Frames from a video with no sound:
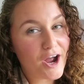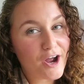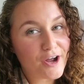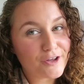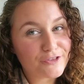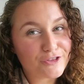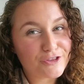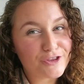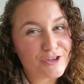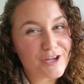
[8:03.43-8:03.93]

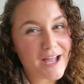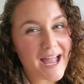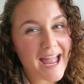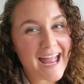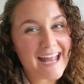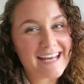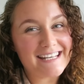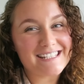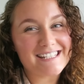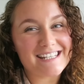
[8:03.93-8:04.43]
heard the
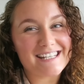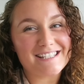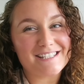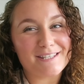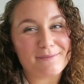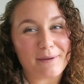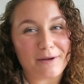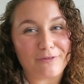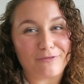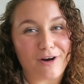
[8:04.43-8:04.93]
ending's
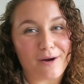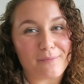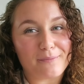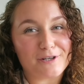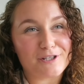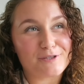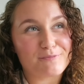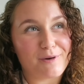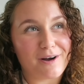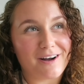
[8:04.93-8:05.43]
a bit rubbish,